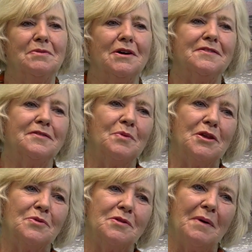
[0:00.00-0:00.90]
because if the
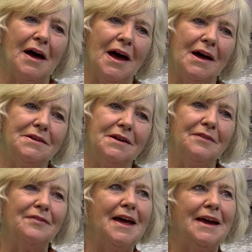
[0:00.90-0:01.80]
weather was bad and
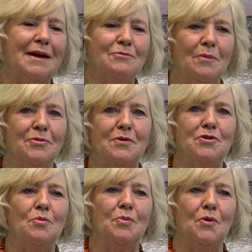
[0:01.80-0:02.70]
the flag came up, there was
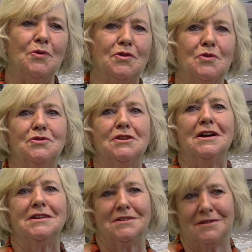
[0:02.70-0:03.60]
no boat, so you were
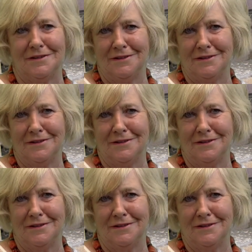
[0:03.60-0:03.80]
delighted.